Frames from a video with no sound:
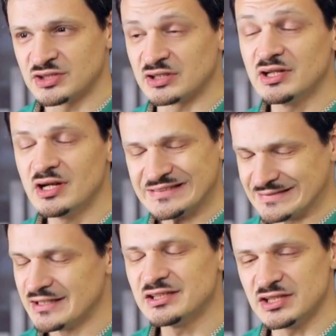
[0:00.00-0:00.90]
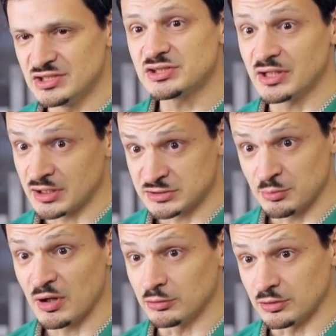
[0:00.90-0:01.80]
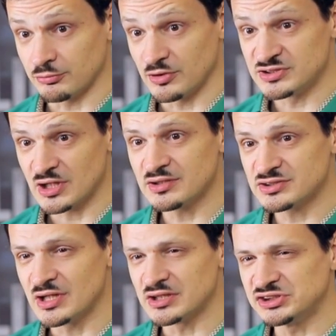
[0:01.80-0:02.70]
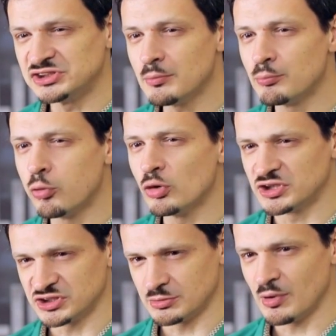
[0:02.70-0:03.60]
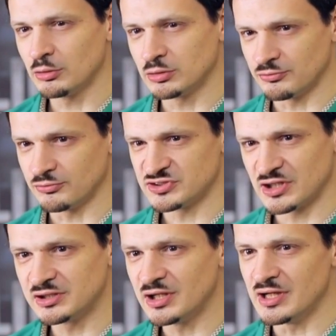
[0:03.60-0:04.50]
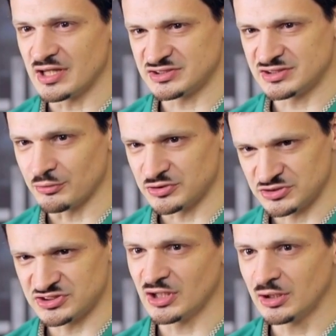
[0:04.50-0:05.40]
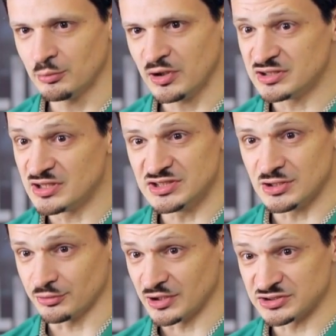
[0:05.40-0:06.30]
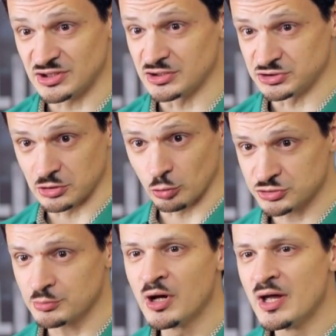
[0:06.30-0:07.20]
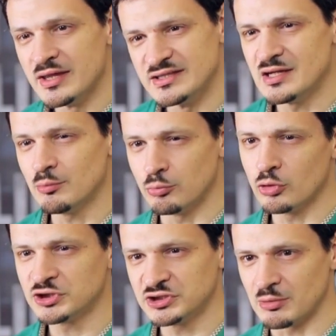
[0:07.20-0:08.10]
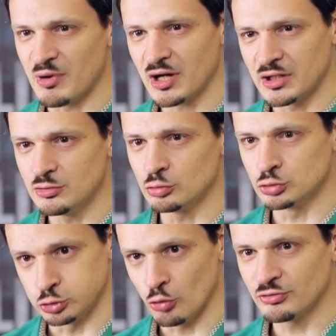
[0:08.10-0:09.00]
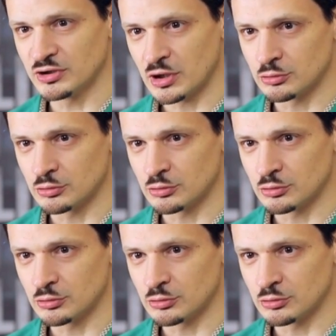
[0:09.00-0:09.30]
squadron consists of several aircraft. It works like this. The more aircraft that reach the target with their payload, the higher the damage inflicted.